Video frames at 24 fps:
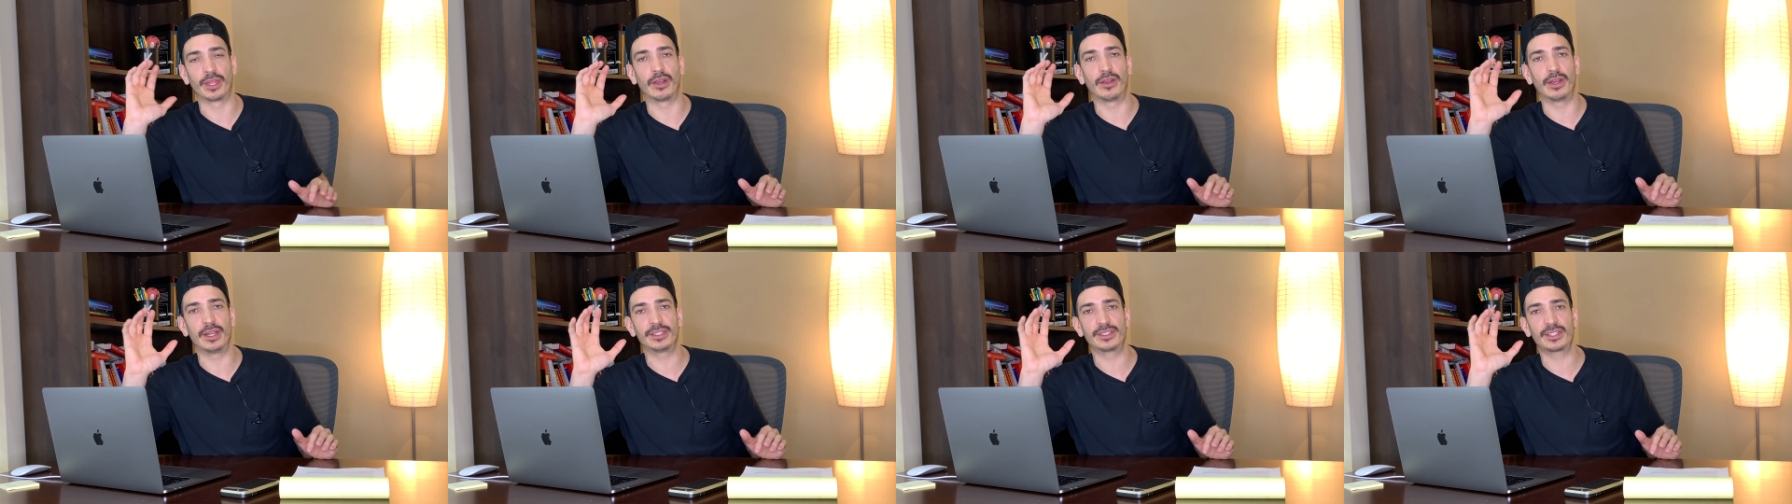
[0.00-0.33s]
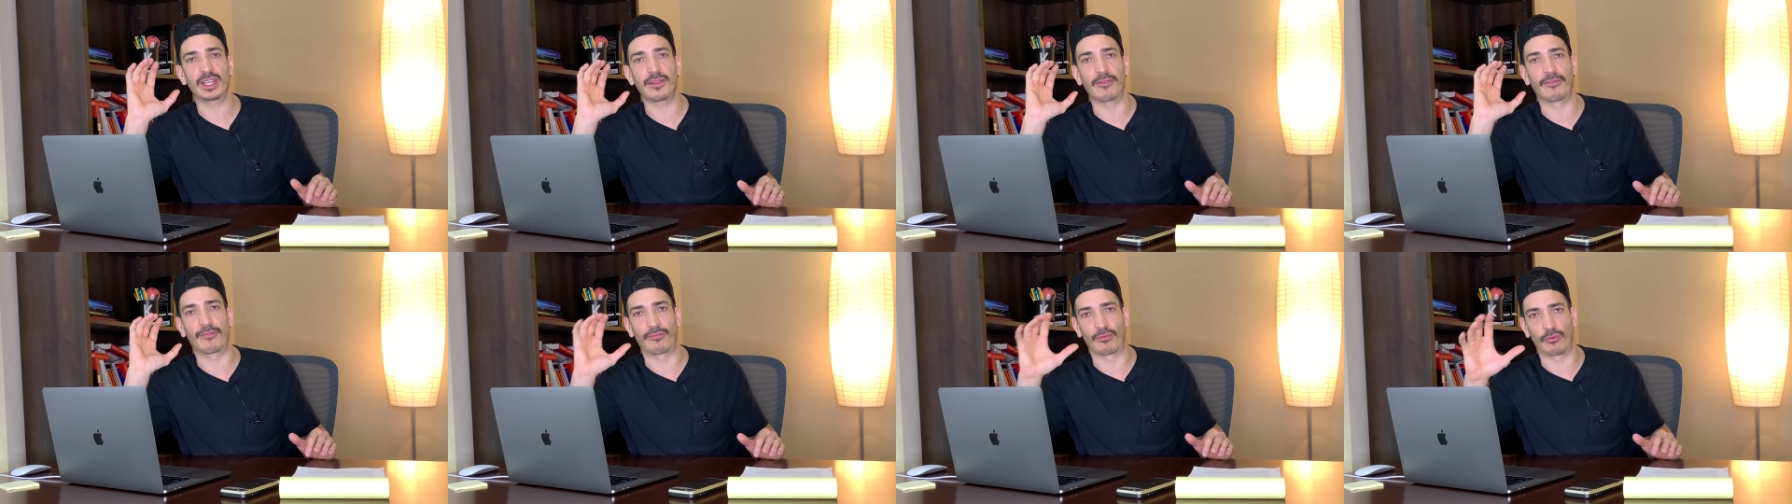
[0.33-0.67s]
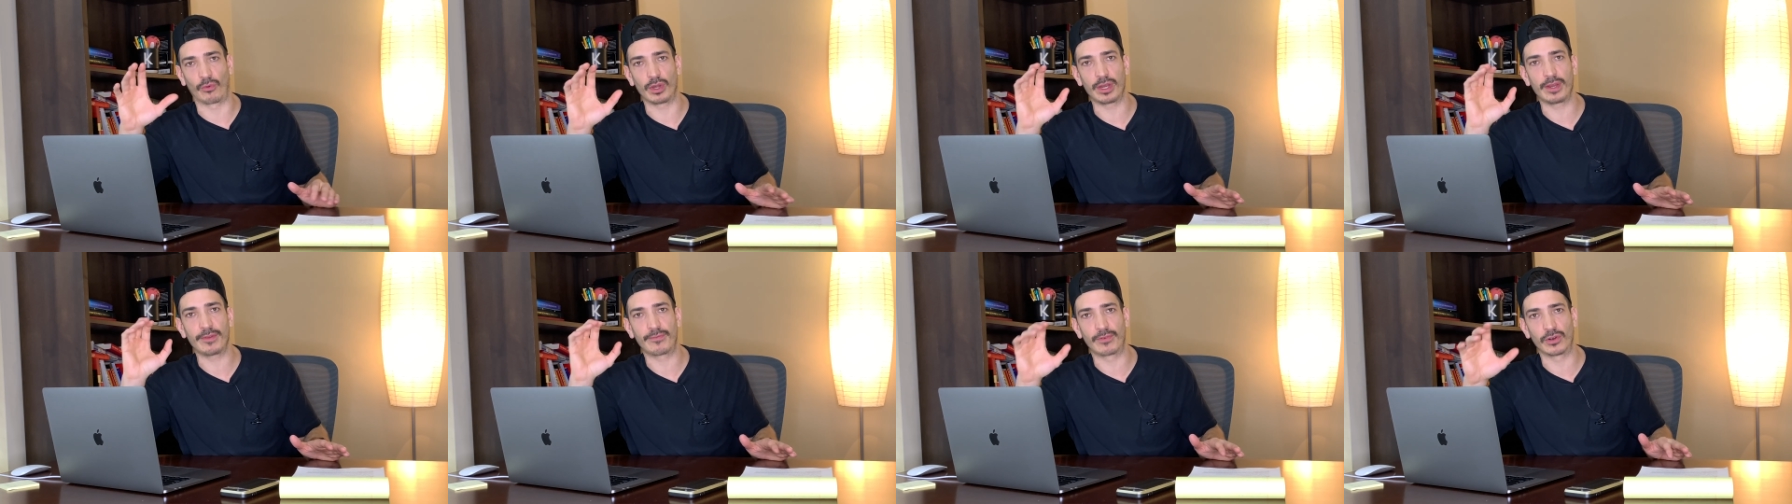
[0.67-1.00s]
is a
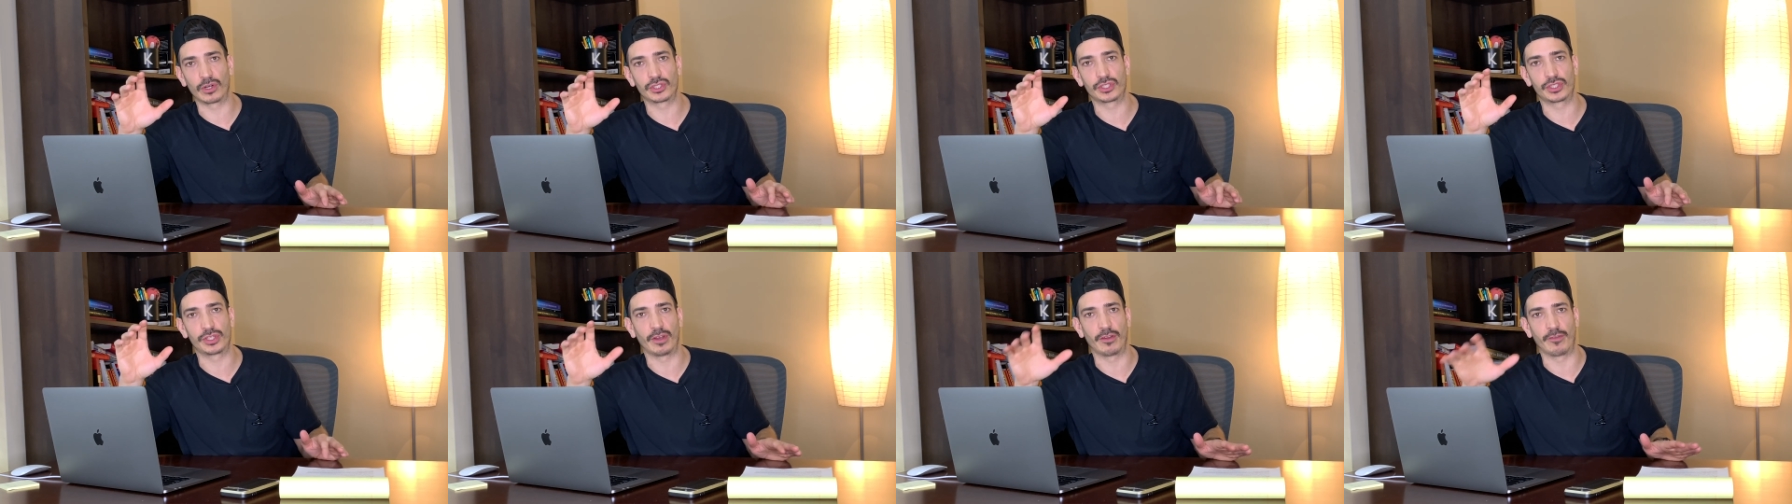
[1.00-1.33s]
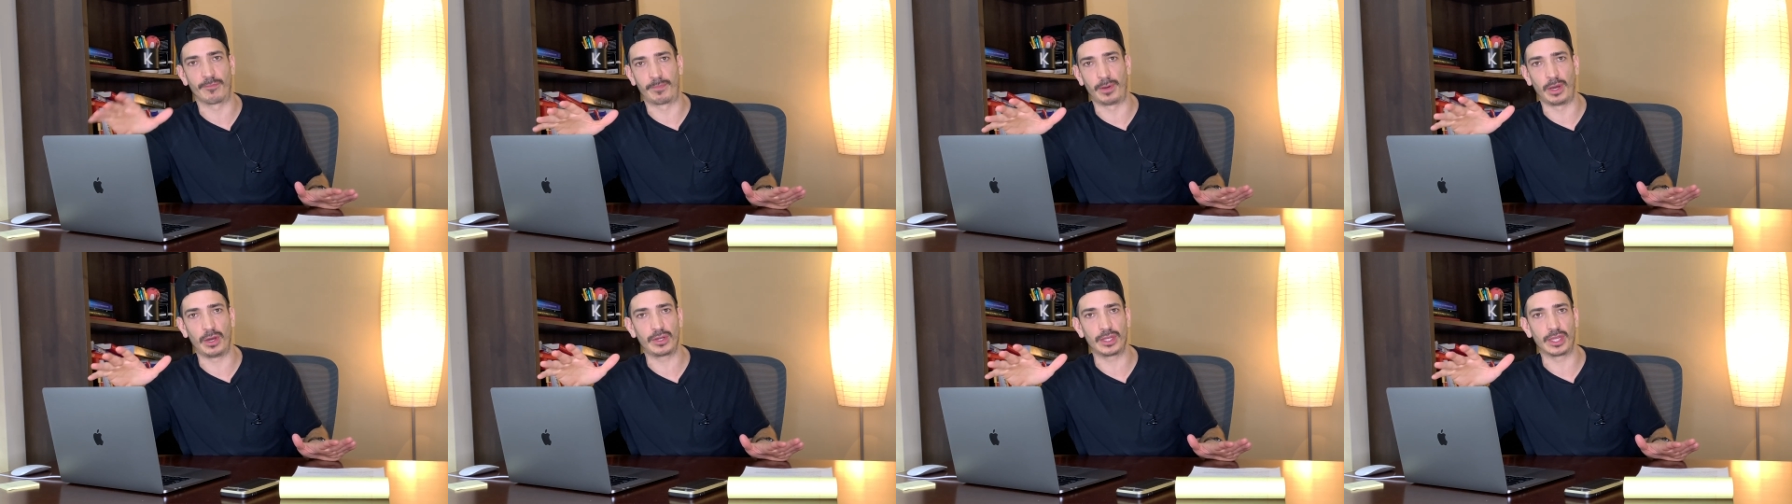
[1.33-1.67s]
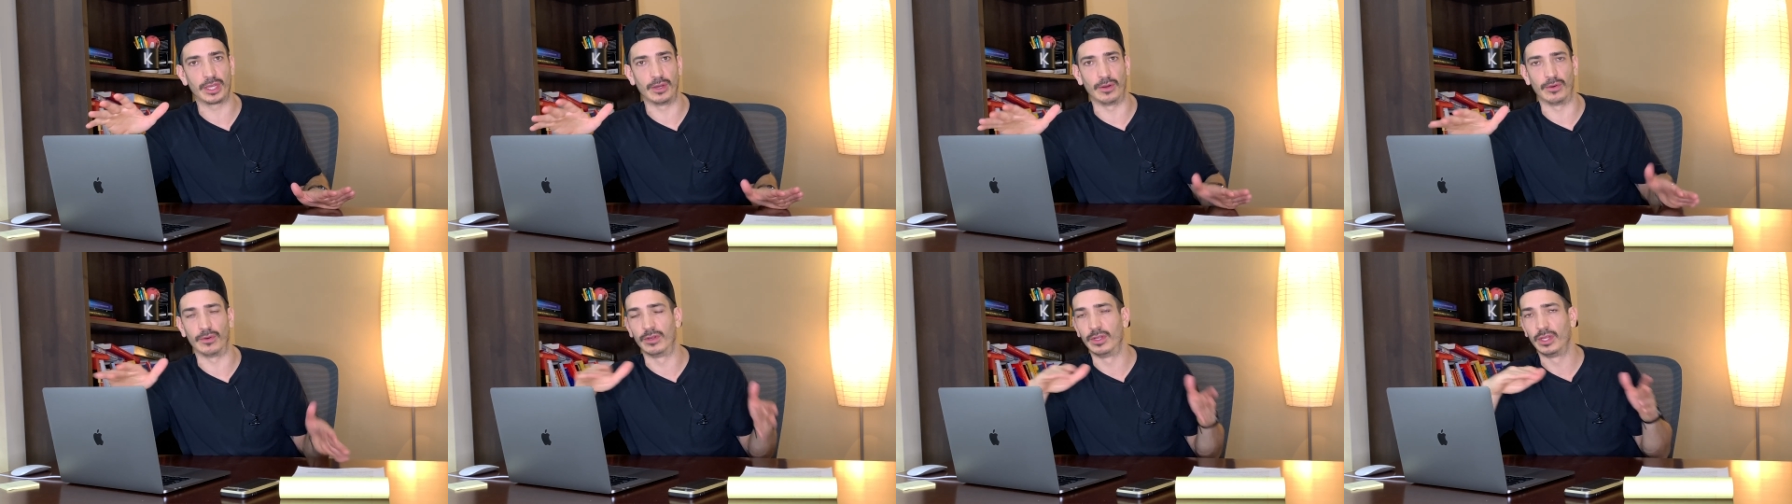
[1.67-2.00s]
free version of
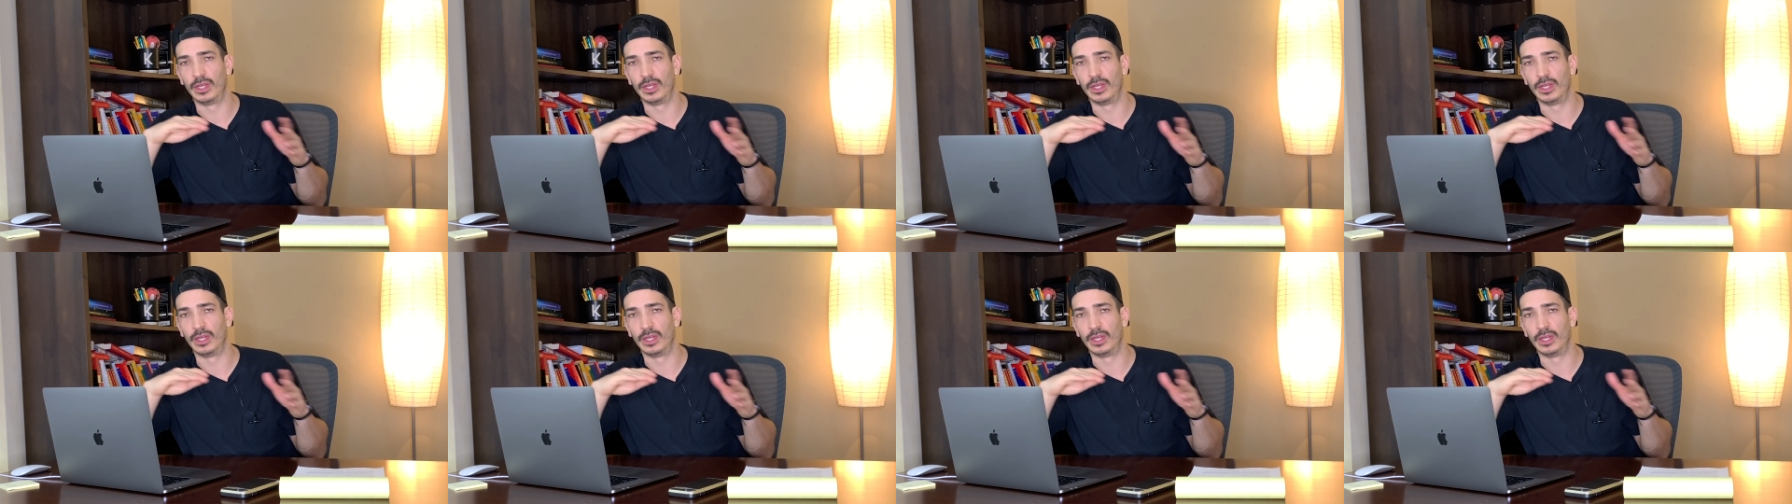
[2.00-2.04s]
Podio